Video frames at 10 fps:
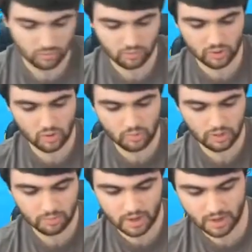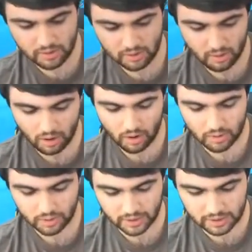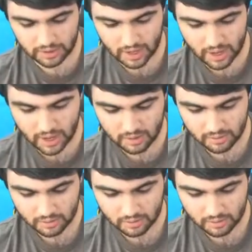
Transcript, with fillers: for you, McMahon. Oh, look at that.